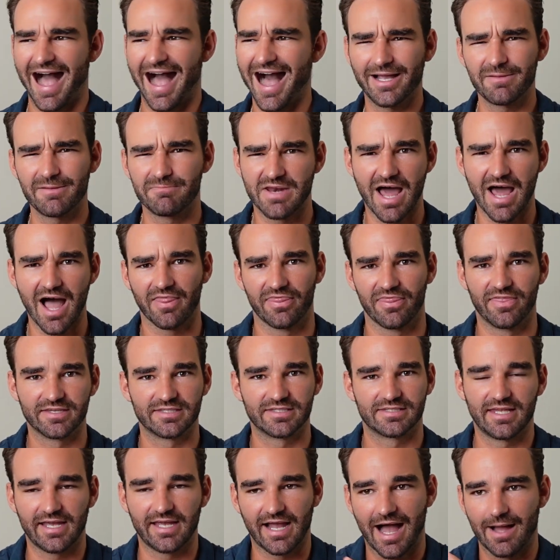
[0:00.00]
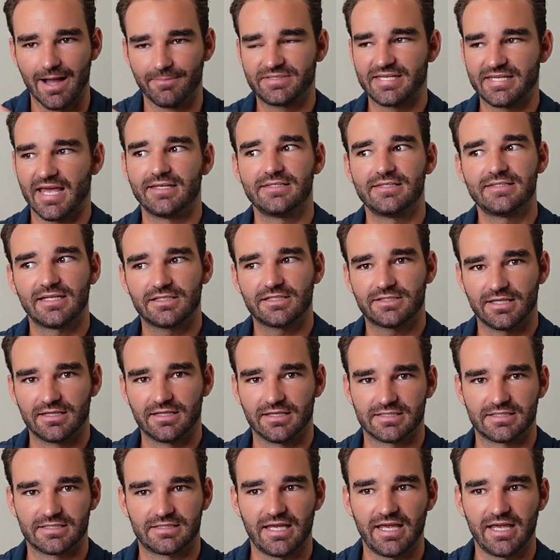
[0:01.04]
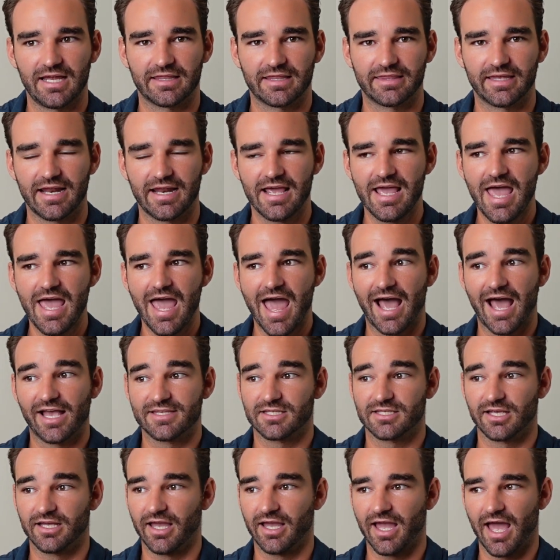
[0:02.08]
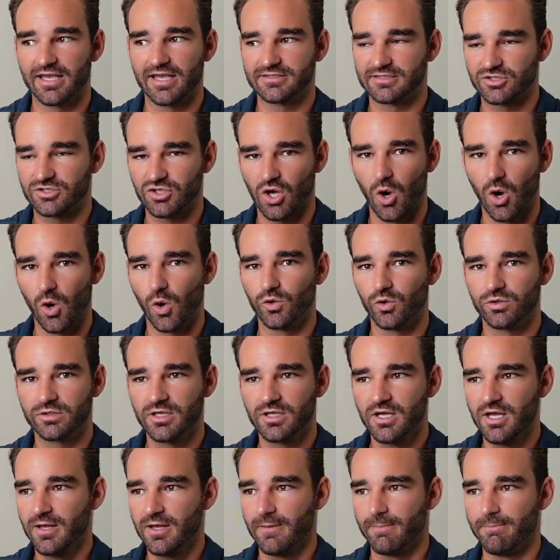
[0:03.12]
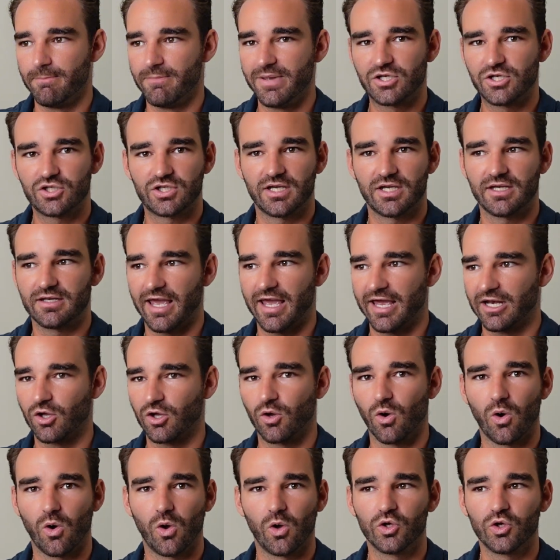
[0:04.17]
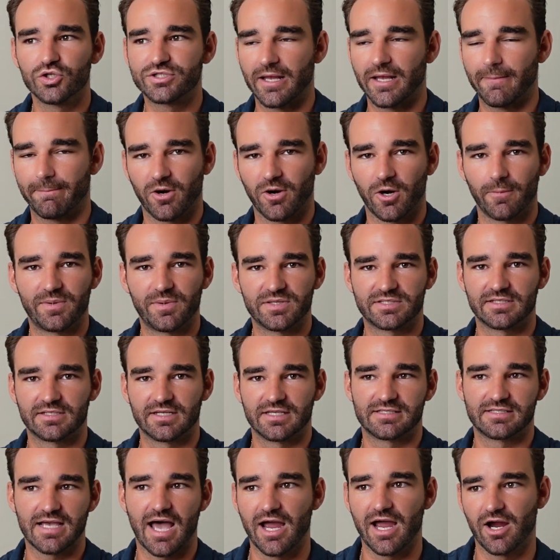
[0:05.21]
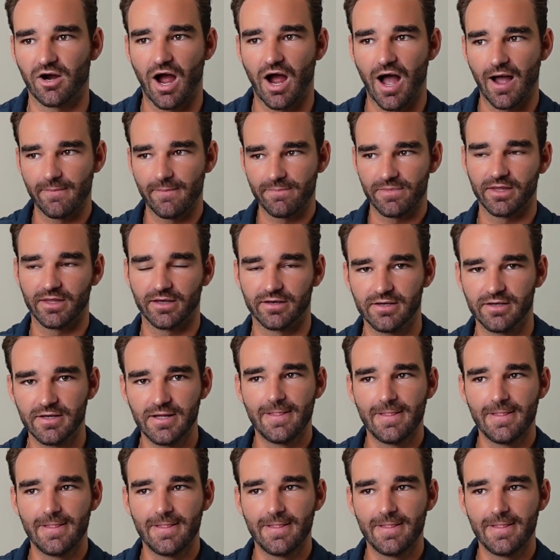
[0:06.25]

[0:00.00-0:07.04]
I'm not this thing. I'm tending to this thing that has its own mission and goals and purpose and desire. I'm the